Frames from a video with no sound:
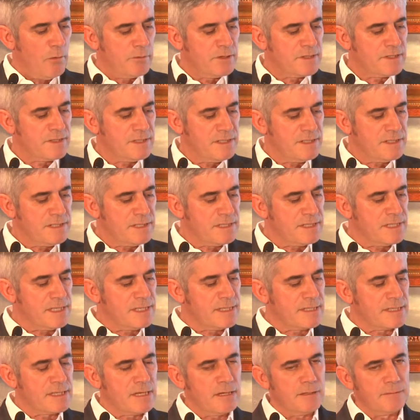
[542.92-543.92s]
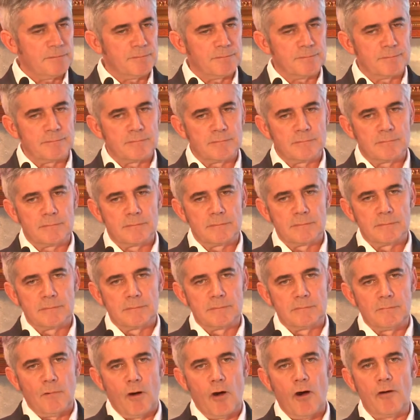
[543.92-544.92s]
obviously this is uh,
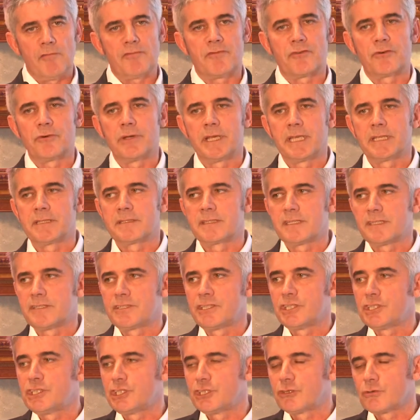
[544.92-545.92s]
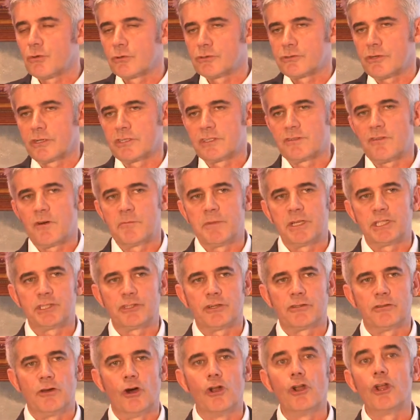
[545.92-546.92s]
offering this digital
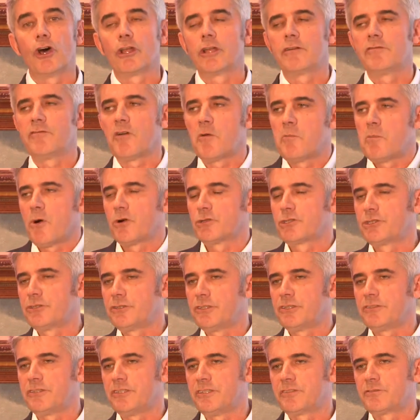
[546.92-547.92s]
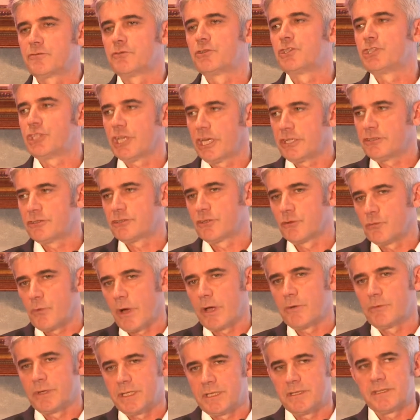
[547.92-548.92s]
transformation a lot of opportunities to change the
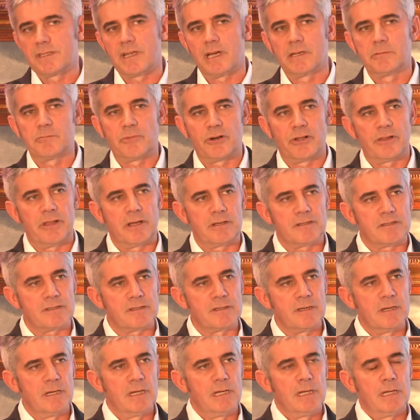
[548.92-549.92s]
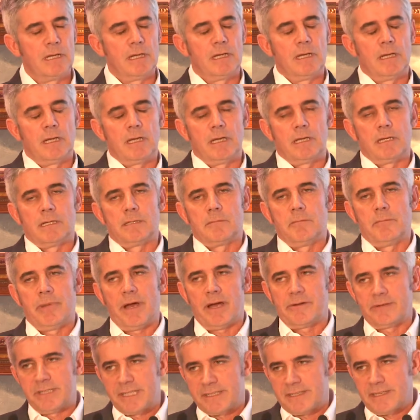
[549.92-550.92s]
way we design products.
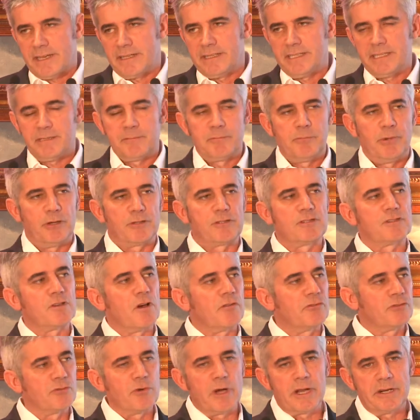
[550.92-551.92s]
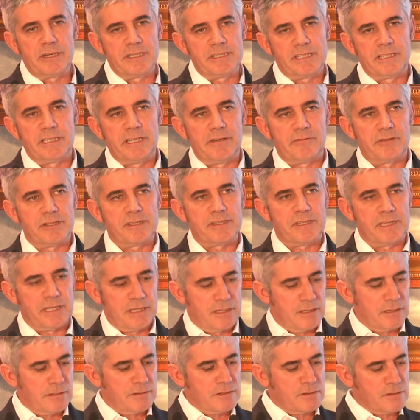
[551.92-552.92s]
Paris said it, but software is in
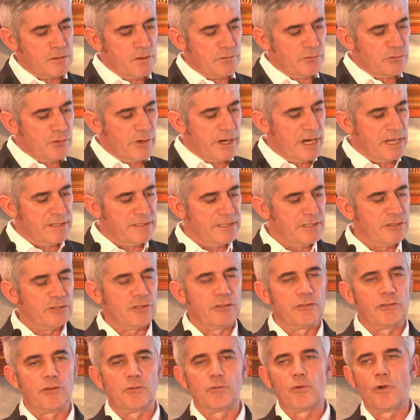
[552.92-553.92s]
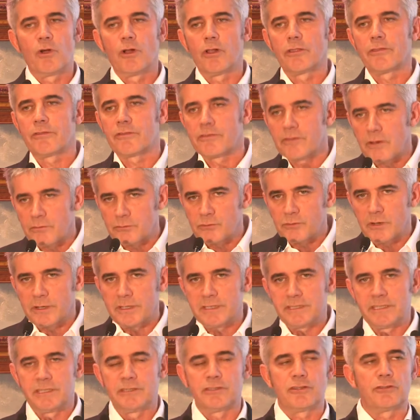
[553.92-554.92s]
everything. Software has eaten the world, software
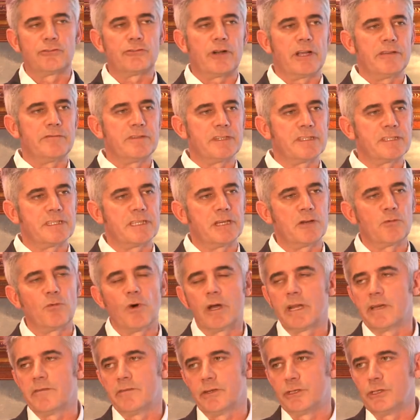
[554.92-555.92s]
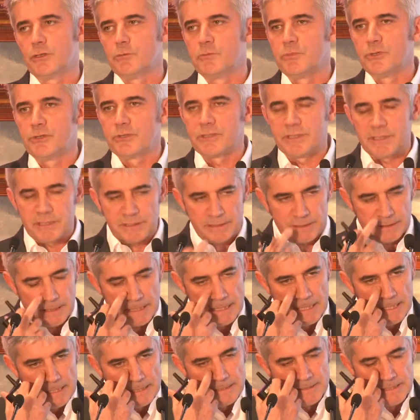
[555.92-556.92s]
is in the driving thing, whatever you put it.
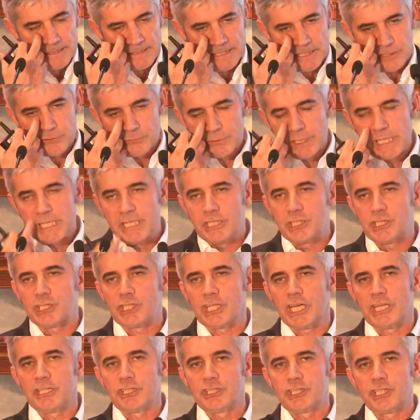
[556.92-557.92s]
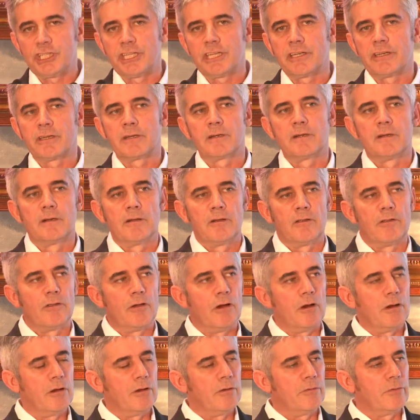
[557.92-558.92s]
This is really changing
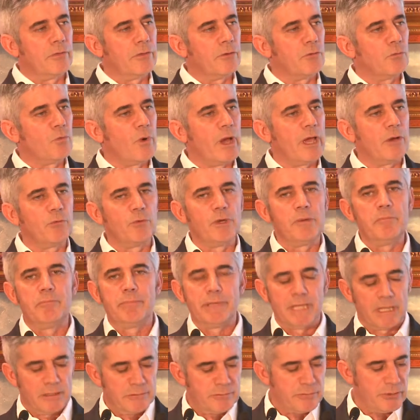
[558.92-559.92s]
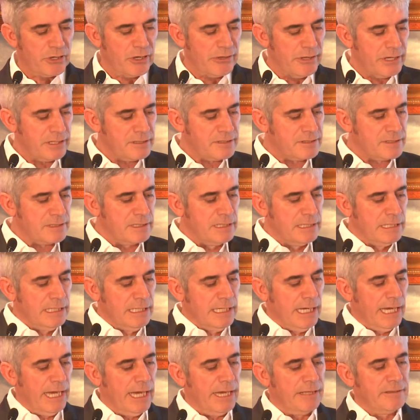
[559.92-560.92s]
uh, the way we build products.
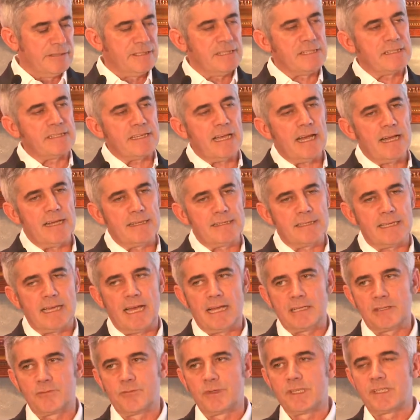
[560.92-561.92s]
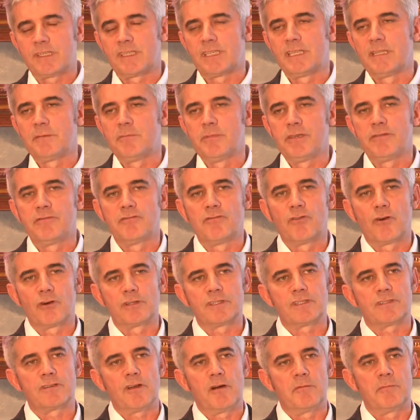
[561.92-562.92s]
And this has, as we've seen before,
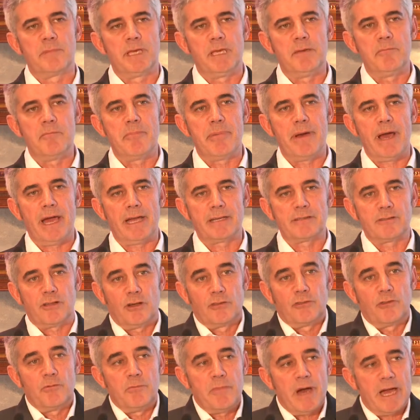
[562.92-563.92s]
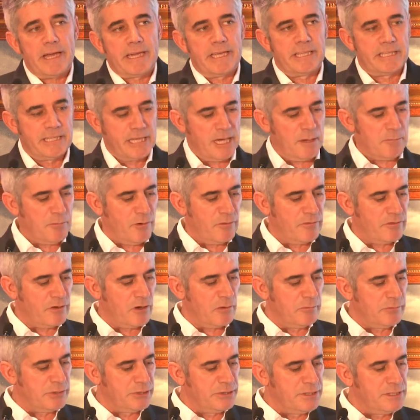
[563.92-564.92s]
some impact on the market cap of
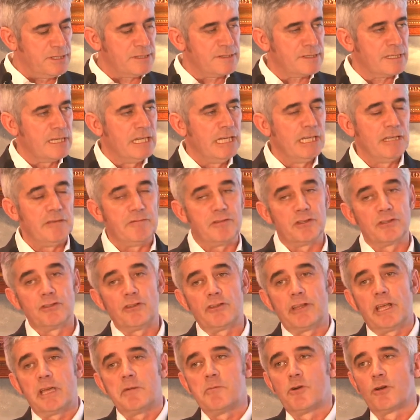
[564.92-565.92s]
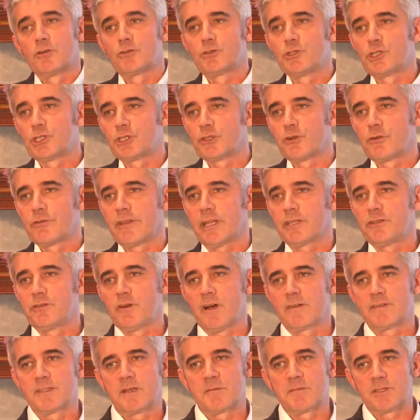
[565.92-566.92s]
companies. If you're not able to show that you
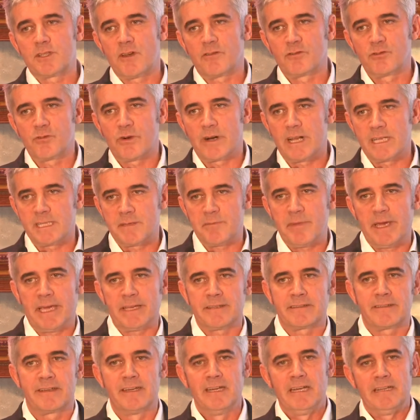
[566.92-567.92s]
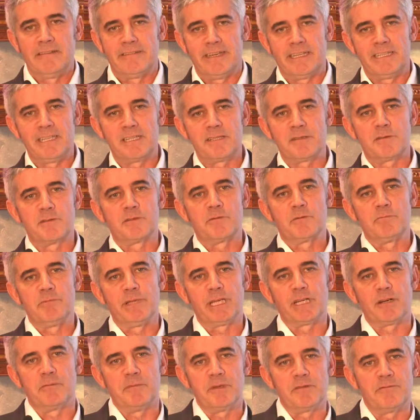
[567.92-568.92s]
have some software aspect, then it's
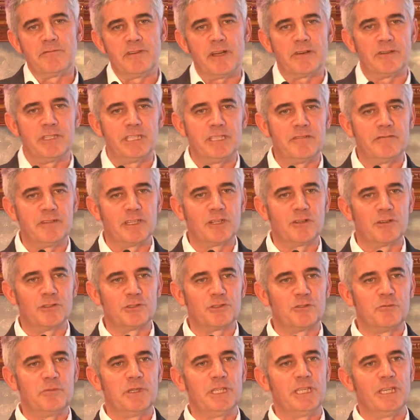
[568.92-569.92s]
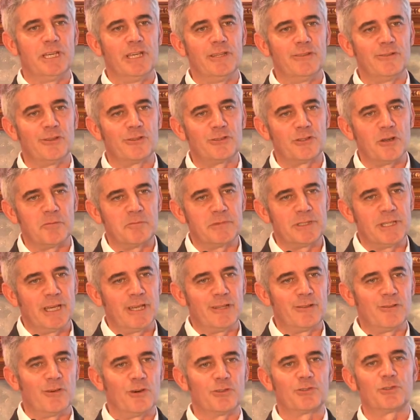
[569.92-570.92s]
becoming very difficult to be in the top
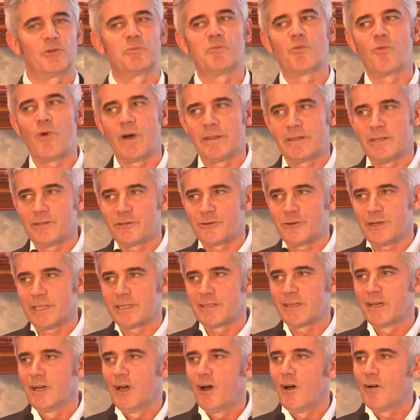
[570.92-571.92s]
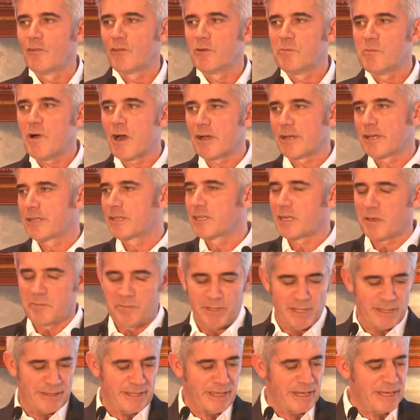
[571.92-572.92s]
ten or top one hundred of the market
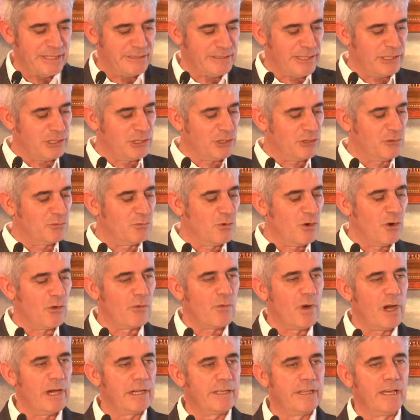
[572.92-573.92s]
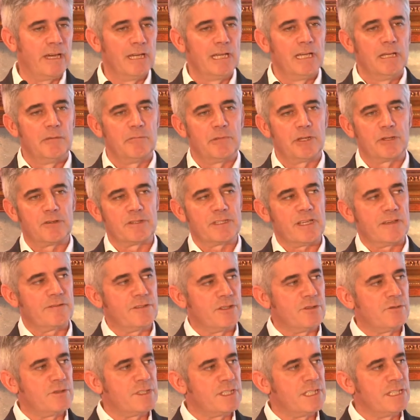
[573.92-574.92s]
capitalization worldwide, because
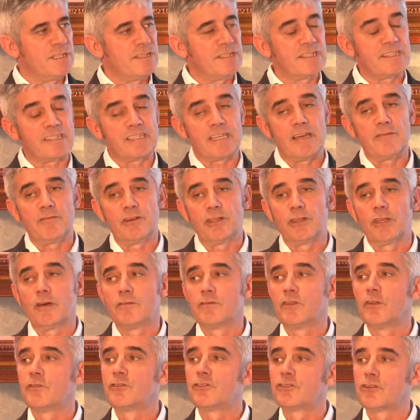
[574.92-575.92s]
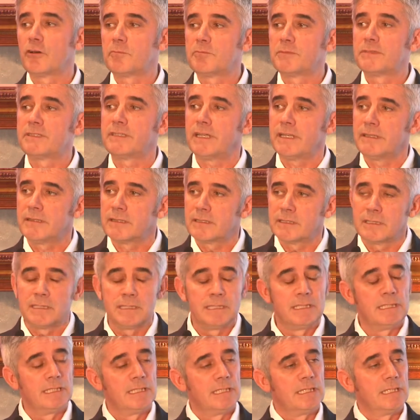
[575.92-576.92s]
as you've seen, seven of the top ten
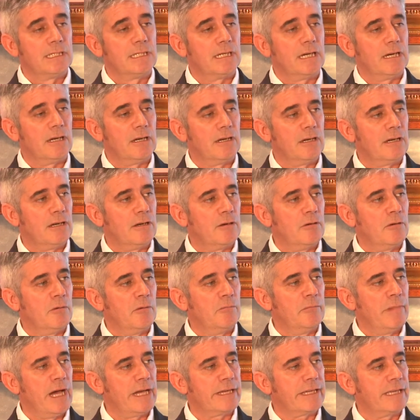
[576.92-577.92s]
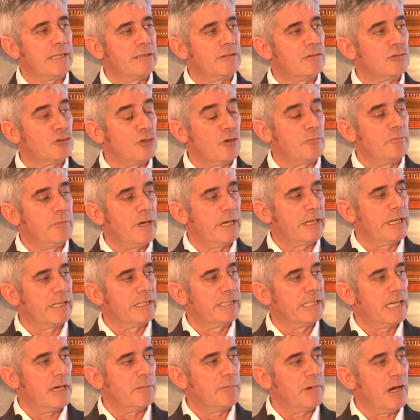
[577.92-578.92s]
uh, market, top
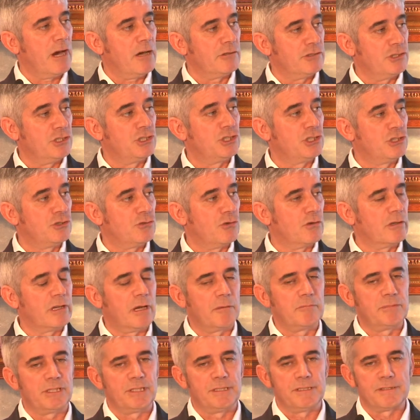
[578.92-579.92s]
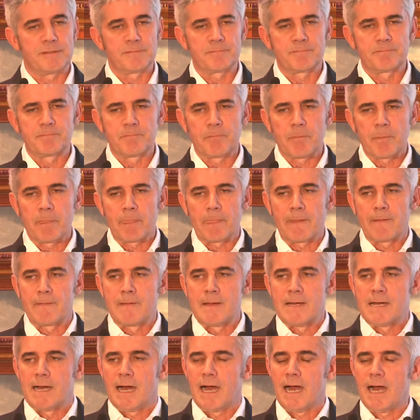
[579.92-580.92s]
market cap are digital companies.
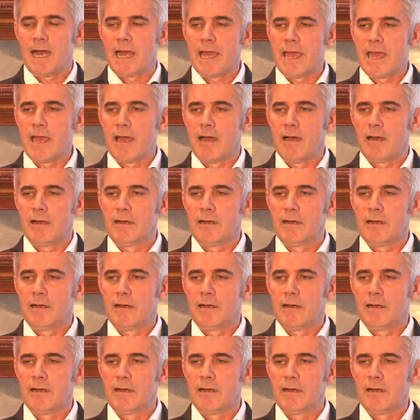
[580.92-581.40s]
I